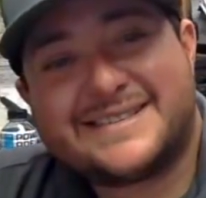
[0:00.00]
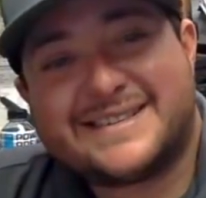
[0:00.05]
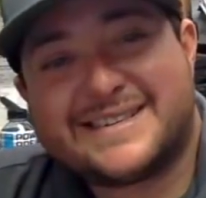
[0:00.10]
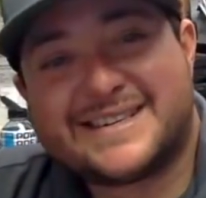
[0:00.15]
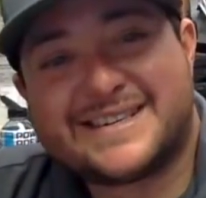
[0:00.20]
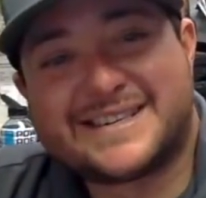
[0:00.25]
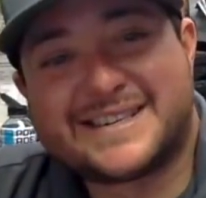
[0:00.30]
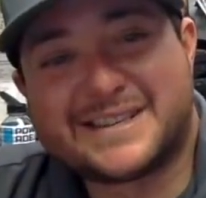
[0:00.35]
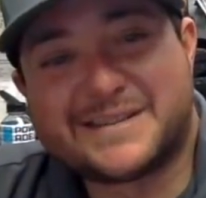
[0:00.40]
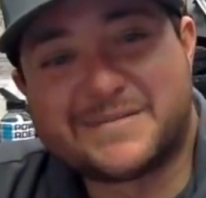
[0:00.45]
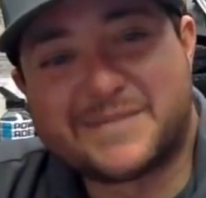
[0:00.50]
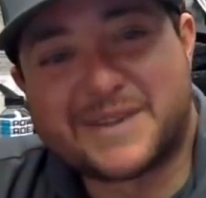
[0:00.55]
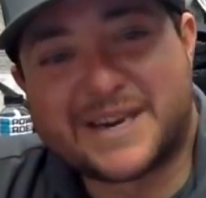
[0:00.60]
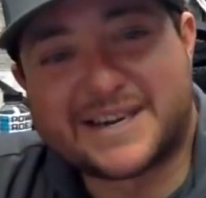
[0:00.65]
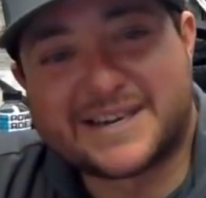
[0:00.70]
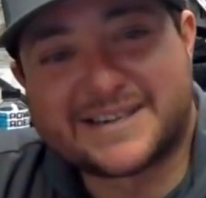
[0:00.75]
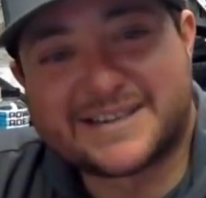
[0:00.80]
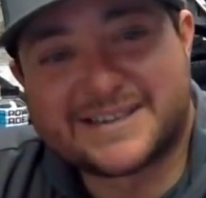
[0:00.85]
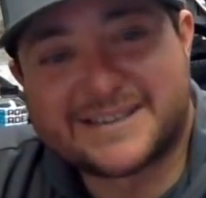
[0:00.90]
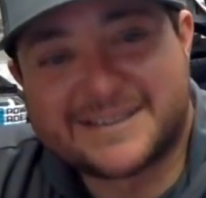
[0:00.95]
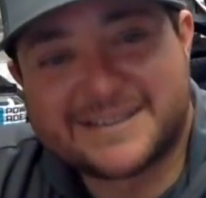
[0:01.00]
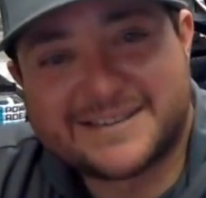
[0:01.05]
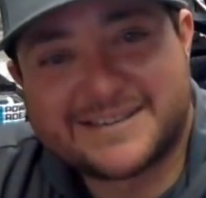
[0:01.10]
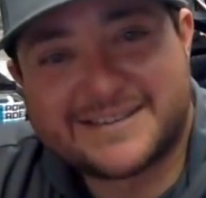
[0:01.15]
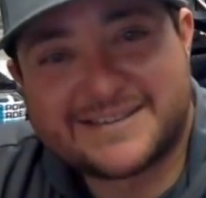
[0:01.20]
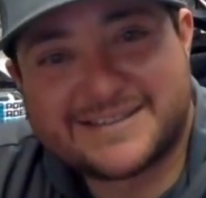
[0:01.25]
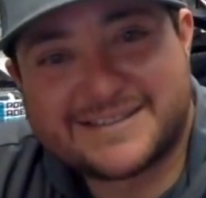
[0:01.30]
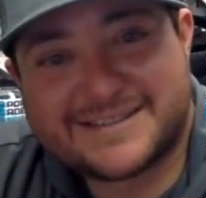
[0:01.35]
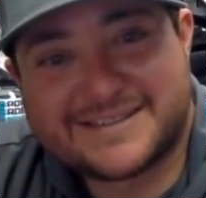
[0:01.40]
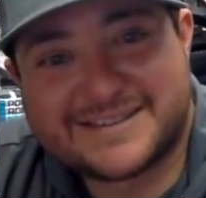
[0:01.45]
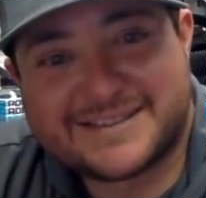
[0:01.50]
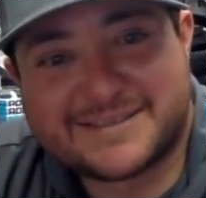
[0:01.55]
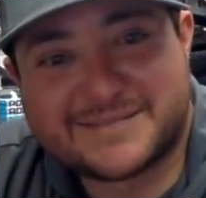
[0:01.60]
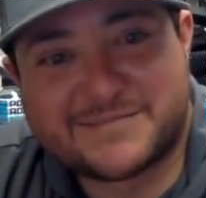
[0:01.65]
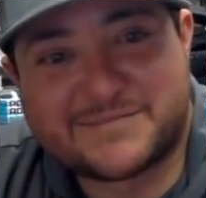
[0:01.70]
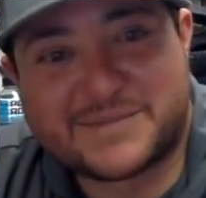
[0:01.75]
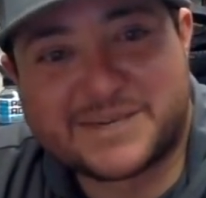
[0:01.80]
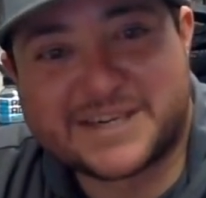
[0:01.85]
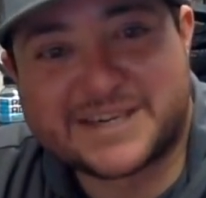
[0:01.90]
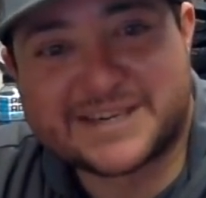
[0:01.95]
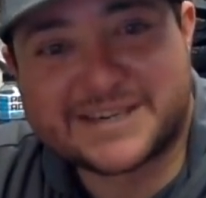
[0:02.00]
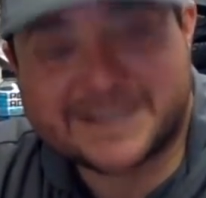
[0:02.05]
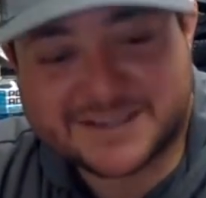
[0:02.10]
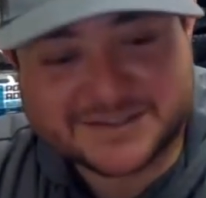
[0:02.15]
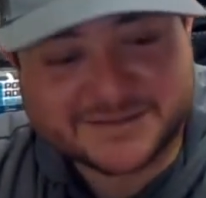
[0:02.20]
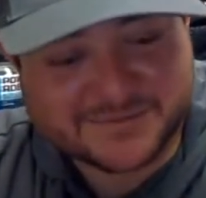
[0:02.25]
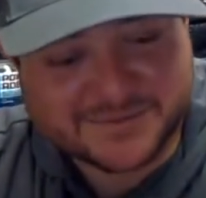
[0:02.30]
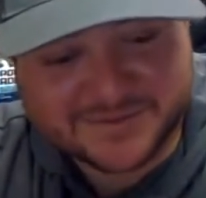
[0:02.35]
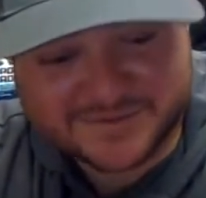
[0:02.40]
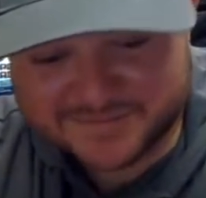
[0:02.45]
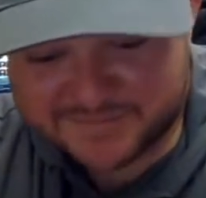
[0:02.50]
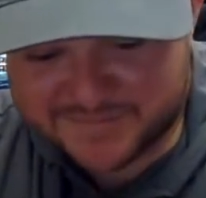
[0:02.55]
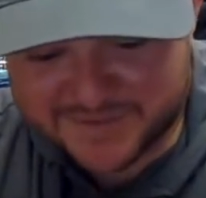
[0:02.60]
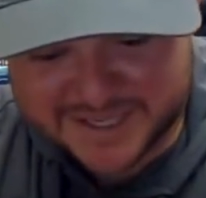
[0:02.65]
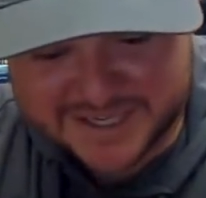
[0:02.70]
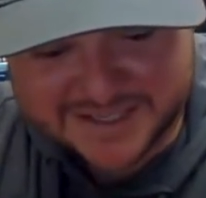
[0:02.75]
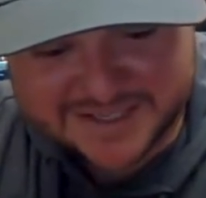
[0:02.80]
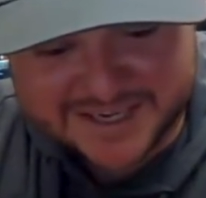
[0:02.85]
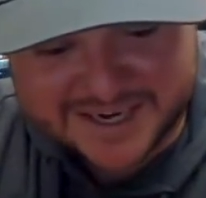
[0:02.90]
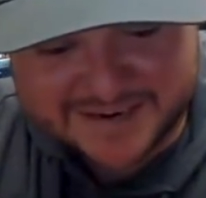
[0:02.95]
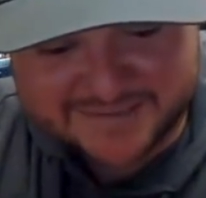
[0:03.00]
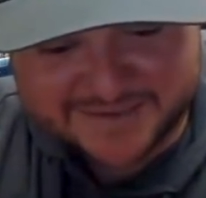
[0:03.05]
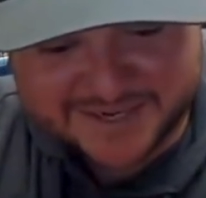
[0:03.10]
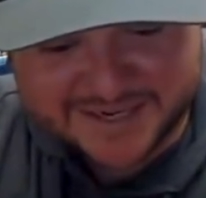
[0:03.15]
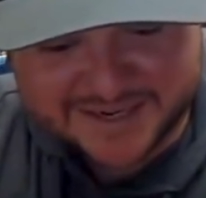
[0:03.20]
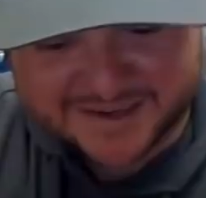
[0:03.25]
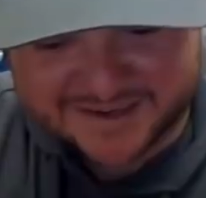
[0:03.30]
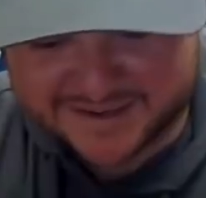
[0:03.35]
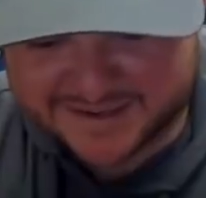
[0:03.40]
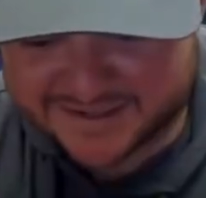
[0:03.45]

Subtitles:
it's the best. But it's this time of year,